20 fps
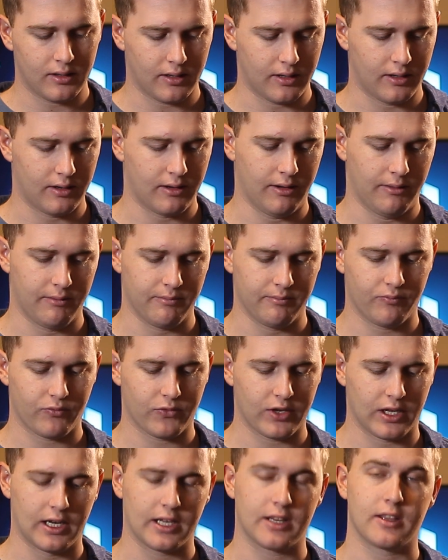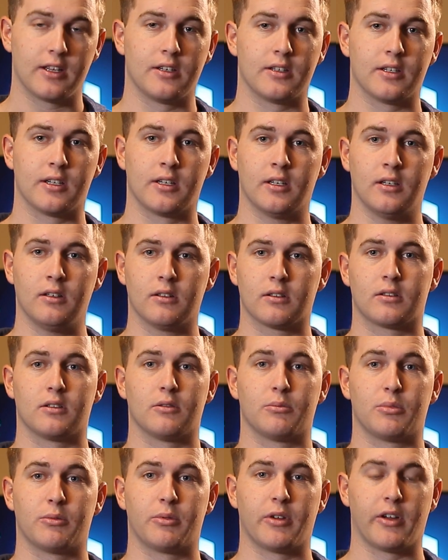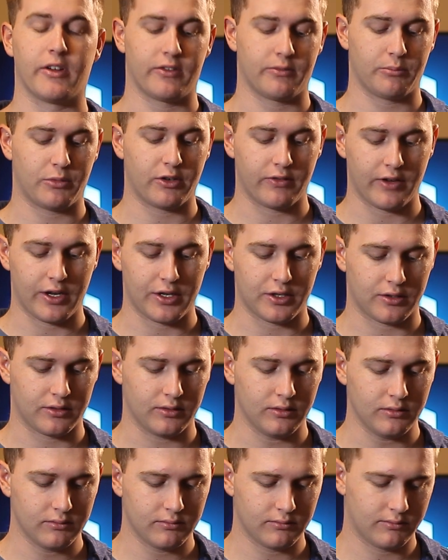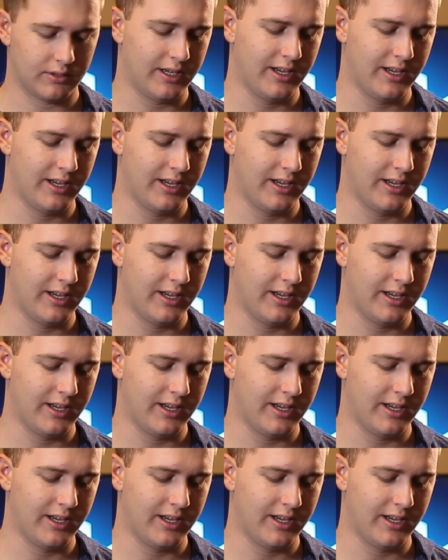I like the antenna. It looks a little professional.